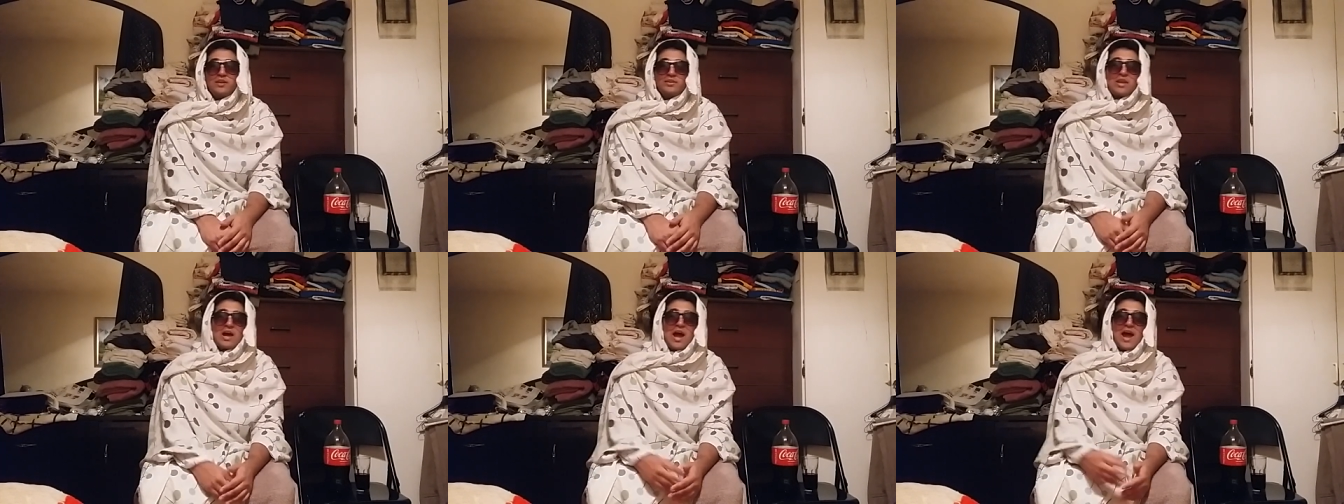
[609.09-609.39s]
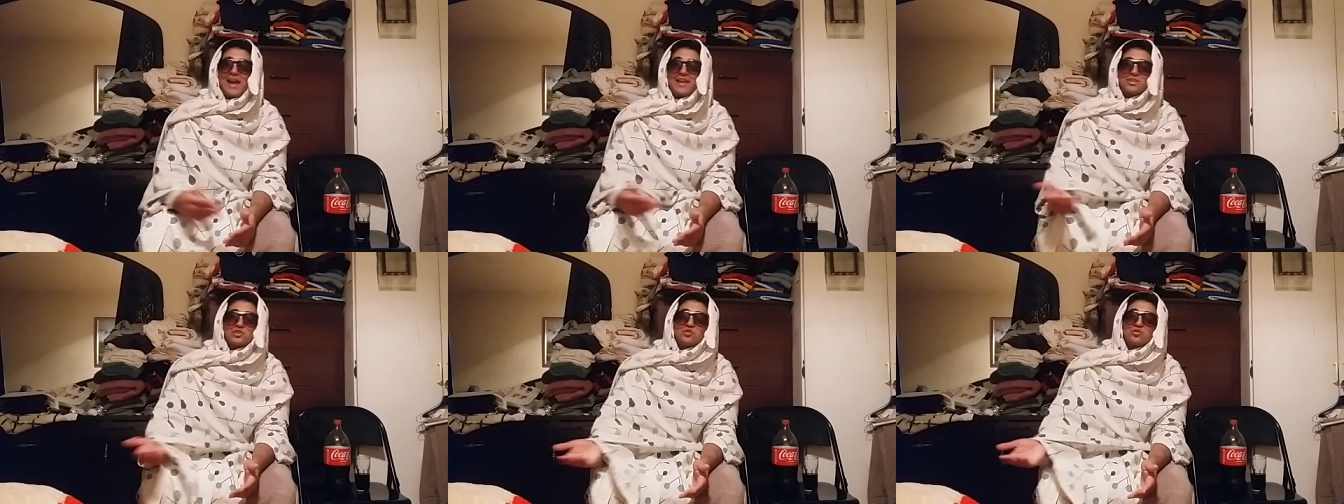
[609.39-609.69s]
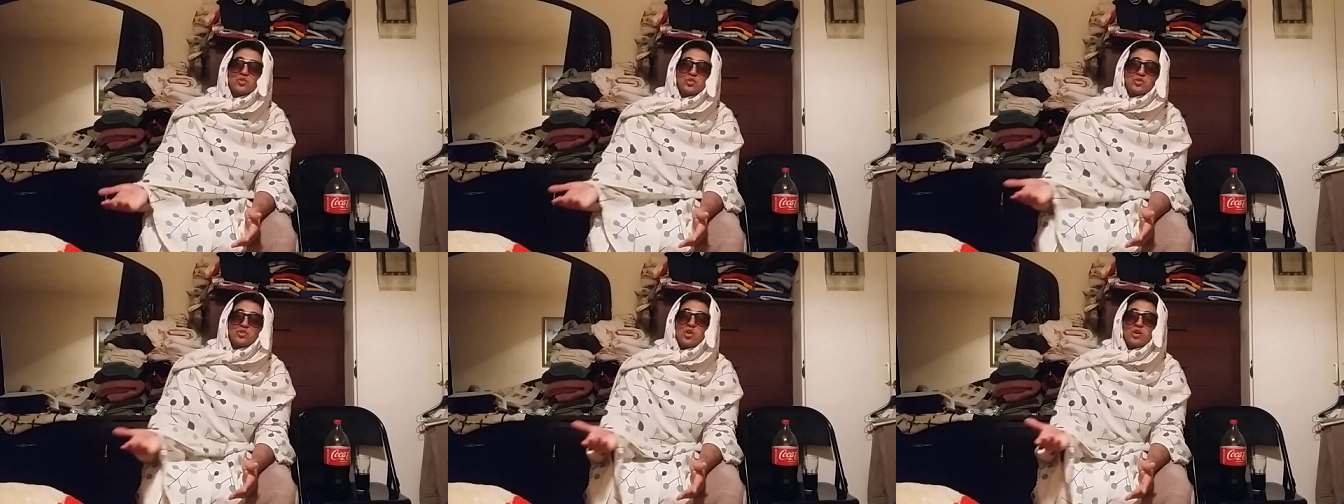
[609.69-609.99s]
the high
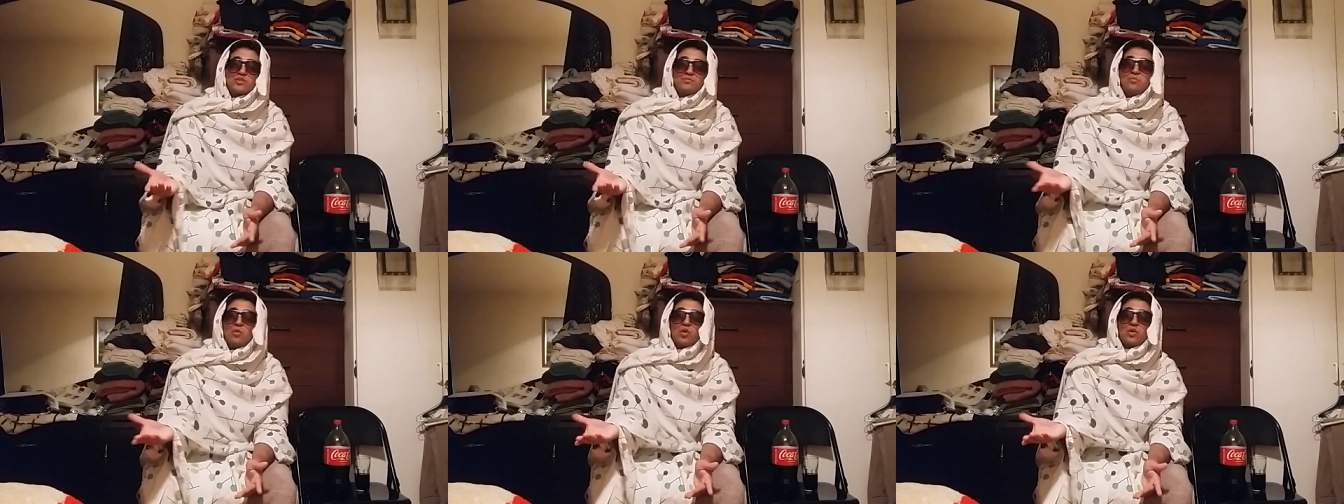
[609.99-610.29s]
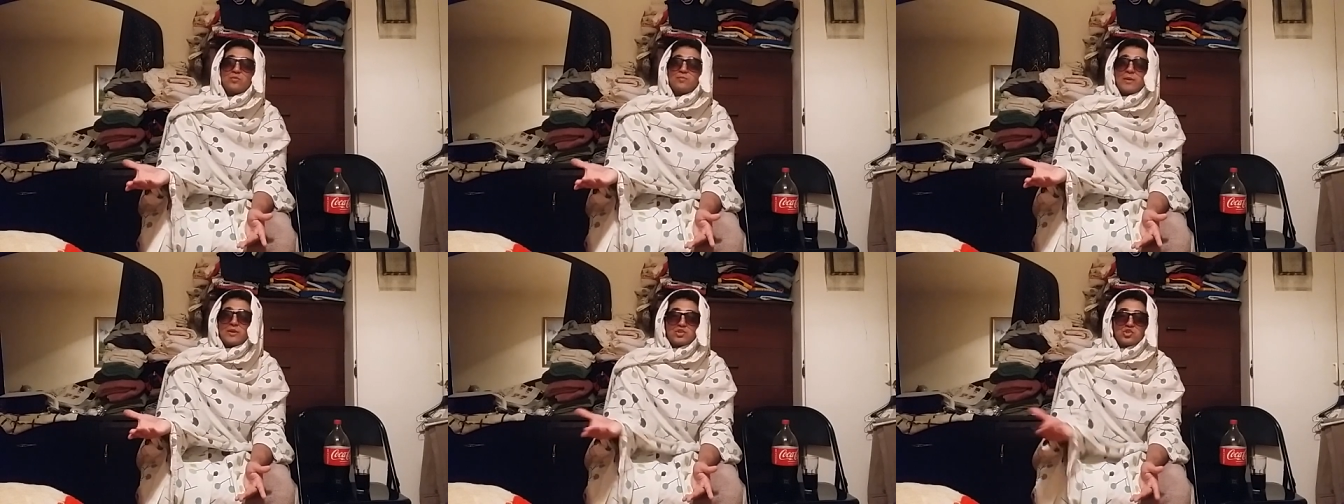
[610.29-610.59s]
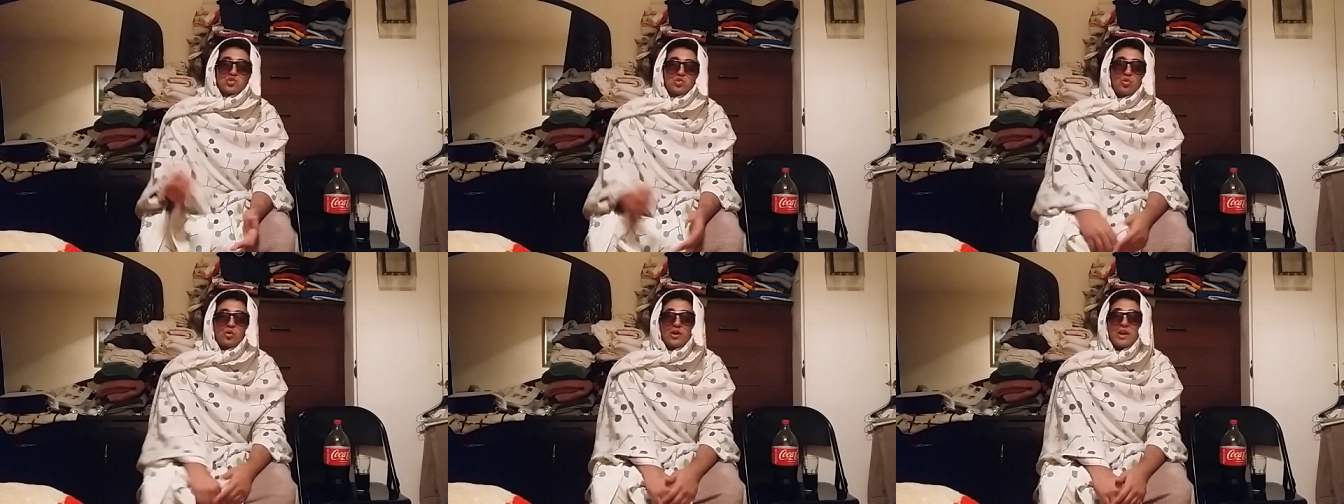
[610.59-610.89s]
school would look more
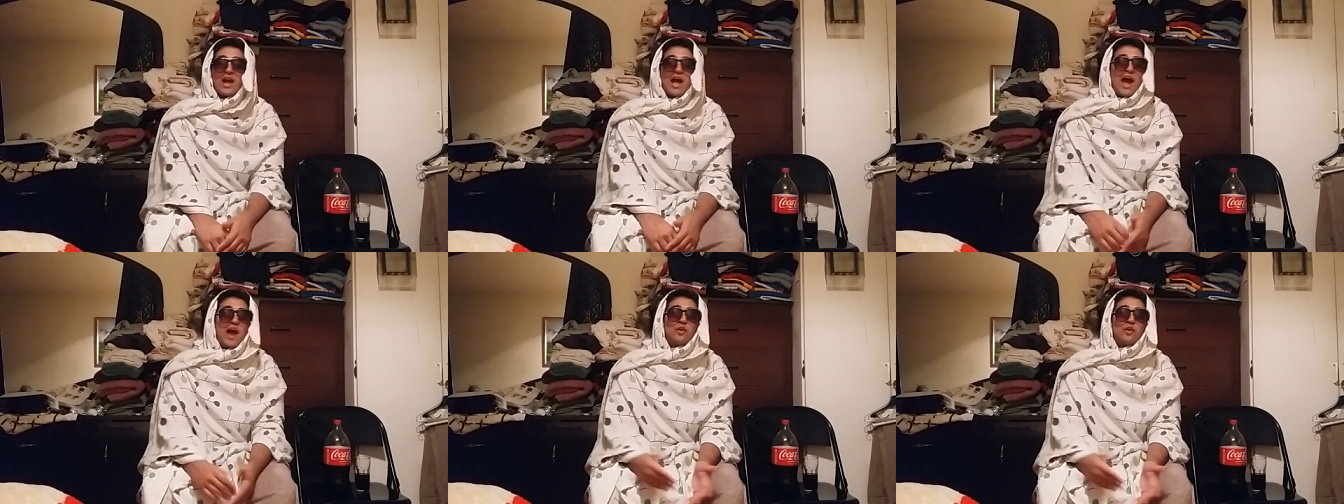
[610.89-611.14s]
mature.